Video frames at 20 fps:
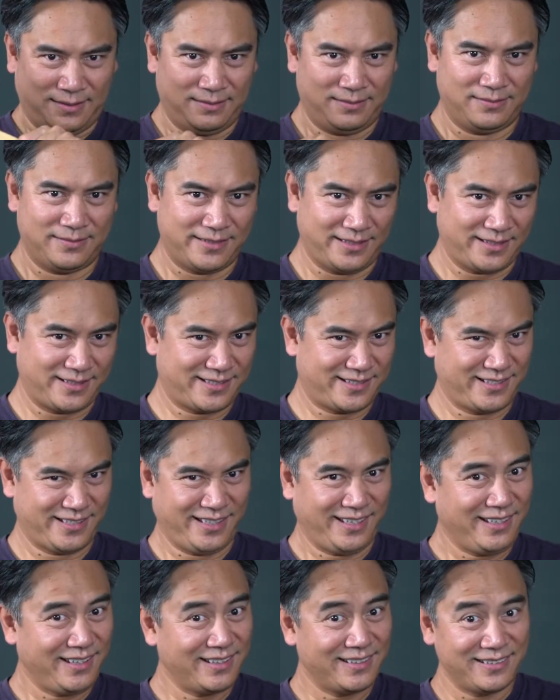
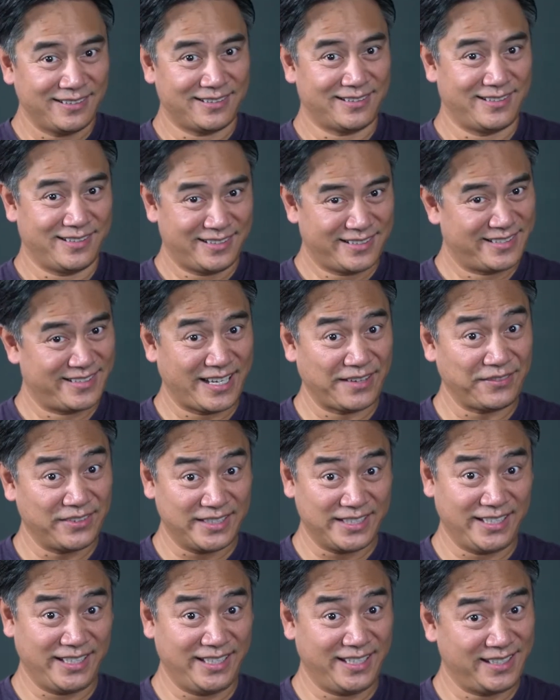16 or
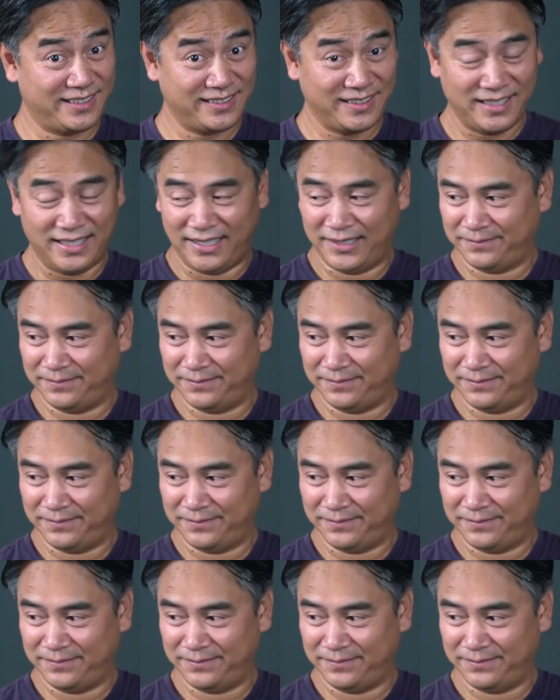17.